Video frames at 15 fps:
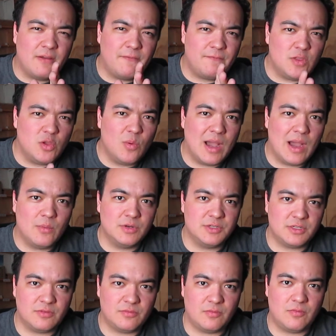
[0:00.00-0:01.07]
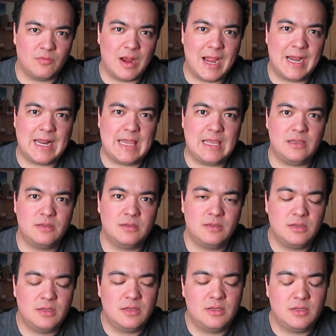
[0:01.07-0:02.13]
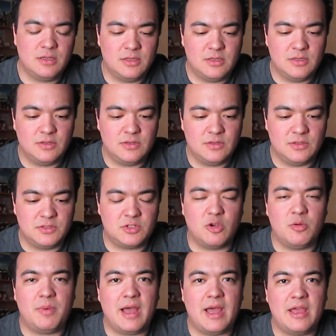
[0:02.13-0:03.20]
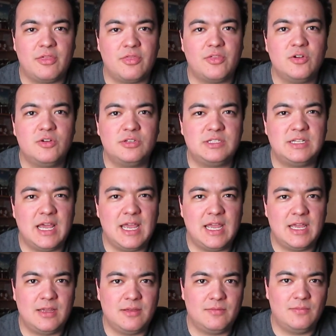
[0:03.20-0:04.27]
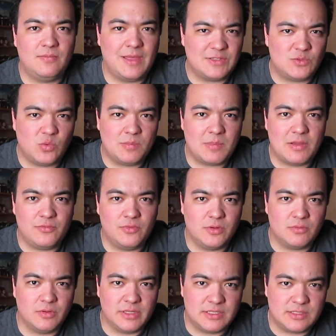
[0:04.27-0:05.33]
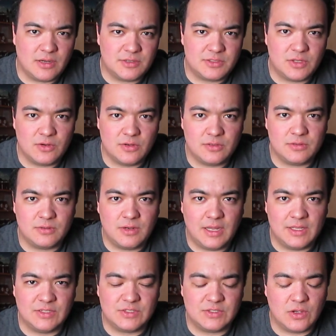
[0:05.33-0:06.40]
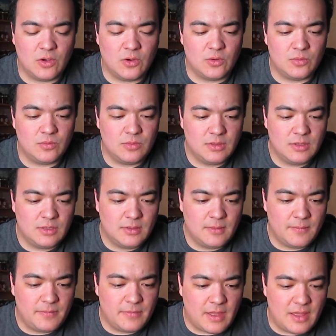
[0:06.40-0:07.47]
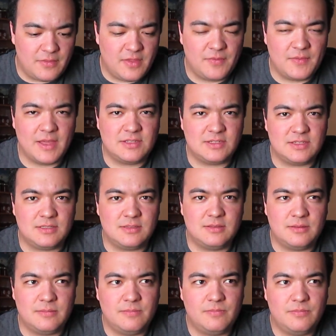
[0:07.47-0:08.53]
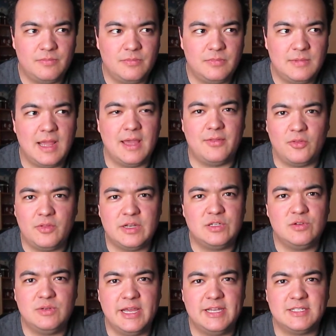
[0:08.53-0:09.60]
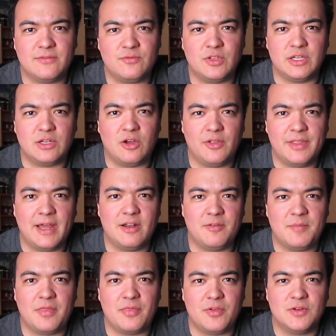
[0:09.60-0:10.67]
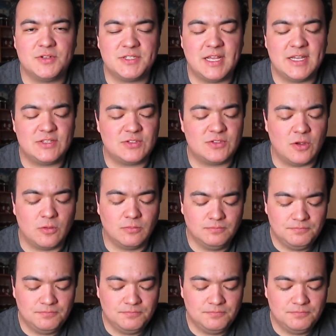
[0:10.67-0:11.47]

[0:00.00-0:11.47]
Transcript: a few hours on Friday. So by Thursday, that's when my foot really starts hurting. And so I think that's, yeah, the only 2 days I've really called out have been Thursdays. So